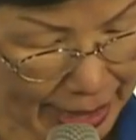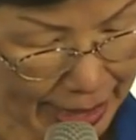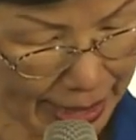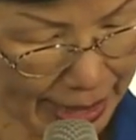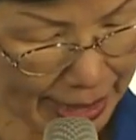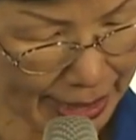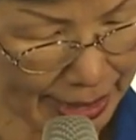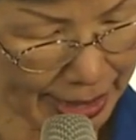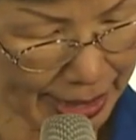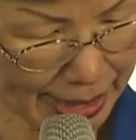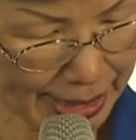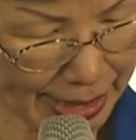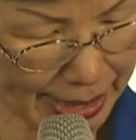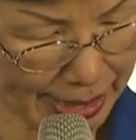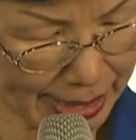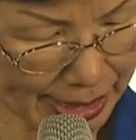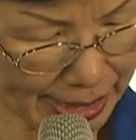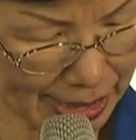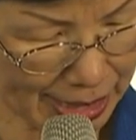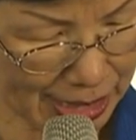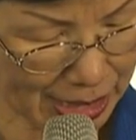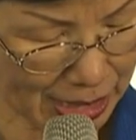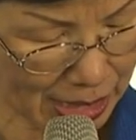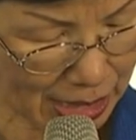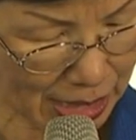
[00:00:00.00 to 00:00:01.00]
It
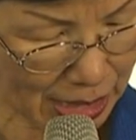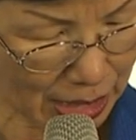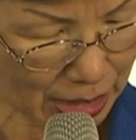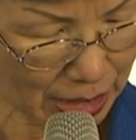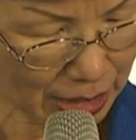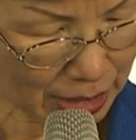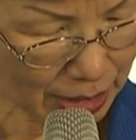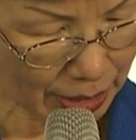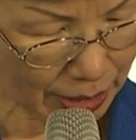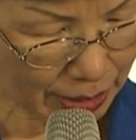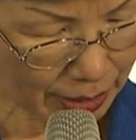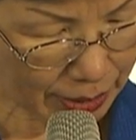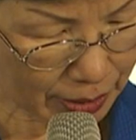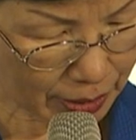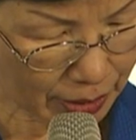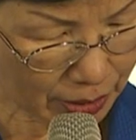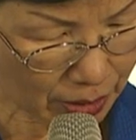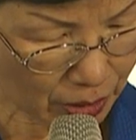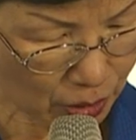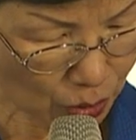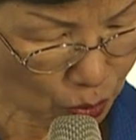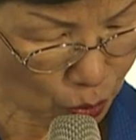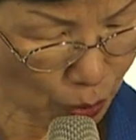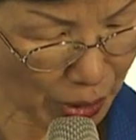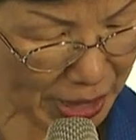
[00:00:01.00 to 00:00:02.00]
is,
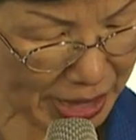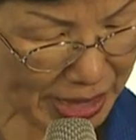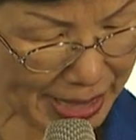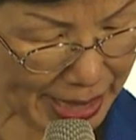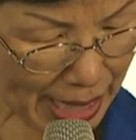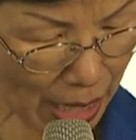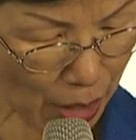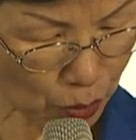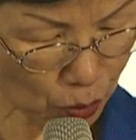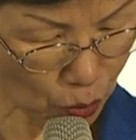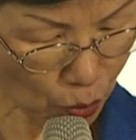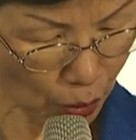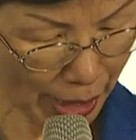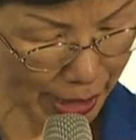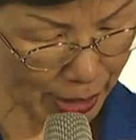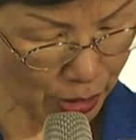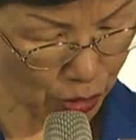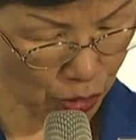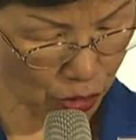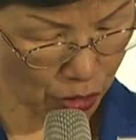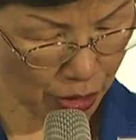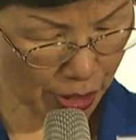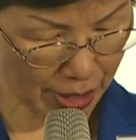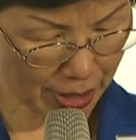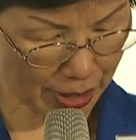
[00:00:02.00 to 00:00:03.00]
without
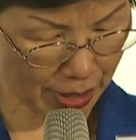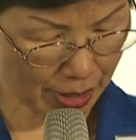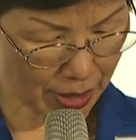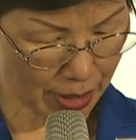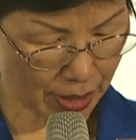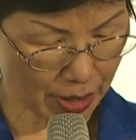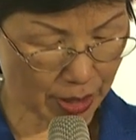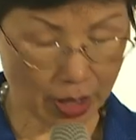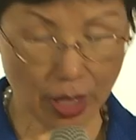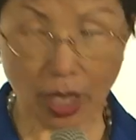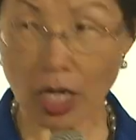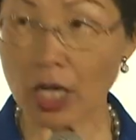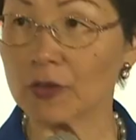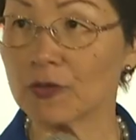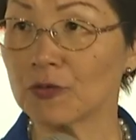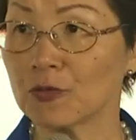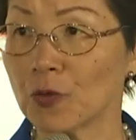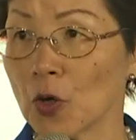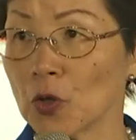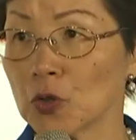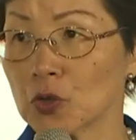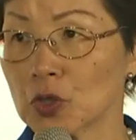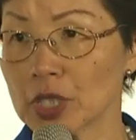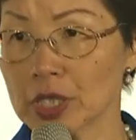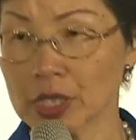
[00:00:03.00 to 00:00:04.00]
question, a
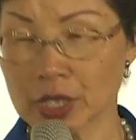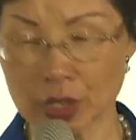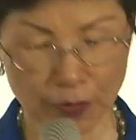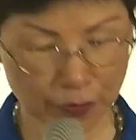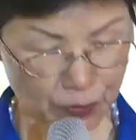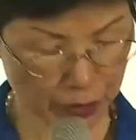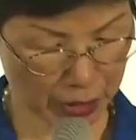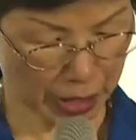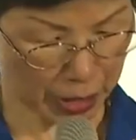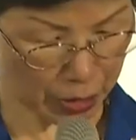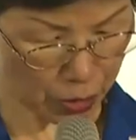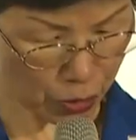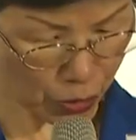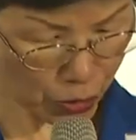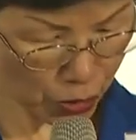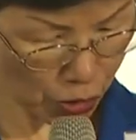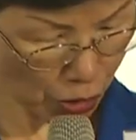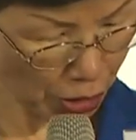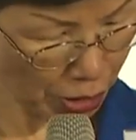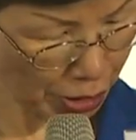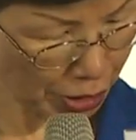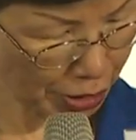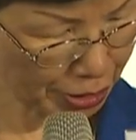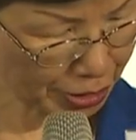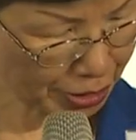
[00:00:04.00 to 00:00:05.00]
focus of
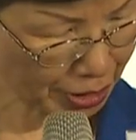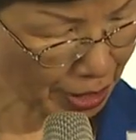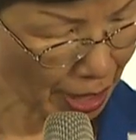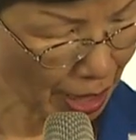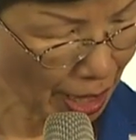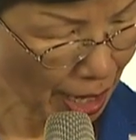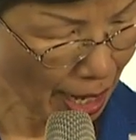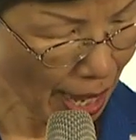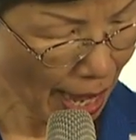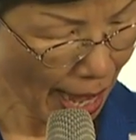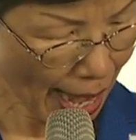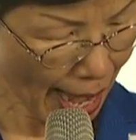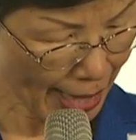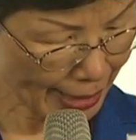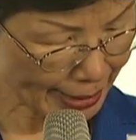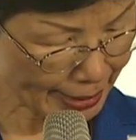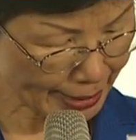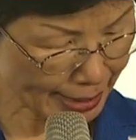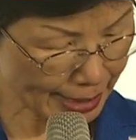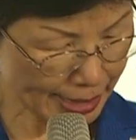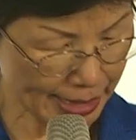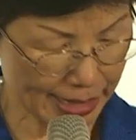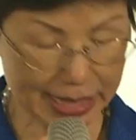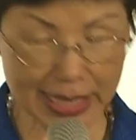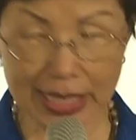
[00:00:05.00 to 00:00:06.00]
concern
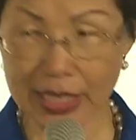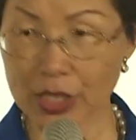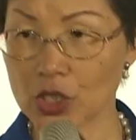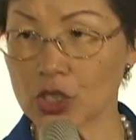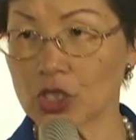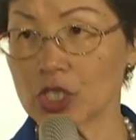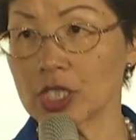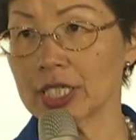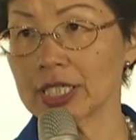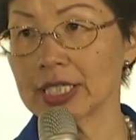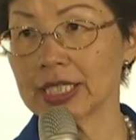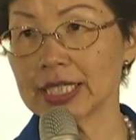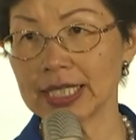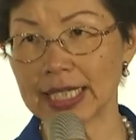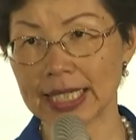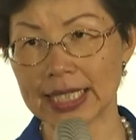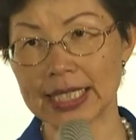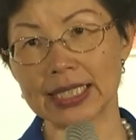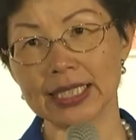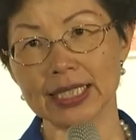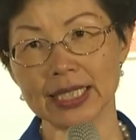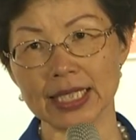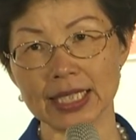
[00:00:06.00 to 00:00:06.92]
and discussion in